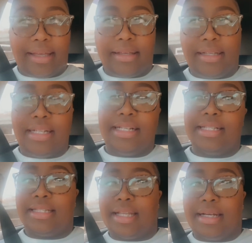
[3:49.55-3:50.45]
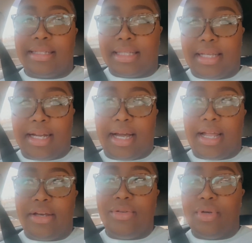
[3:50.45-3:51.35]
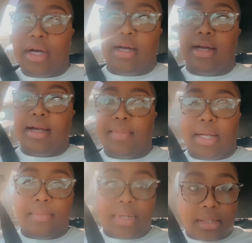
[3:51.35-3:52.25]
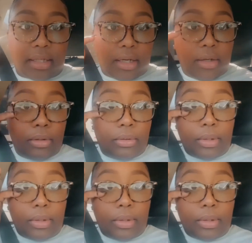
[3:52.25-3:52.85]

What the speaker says: because like I said, I got a new car about a month ago,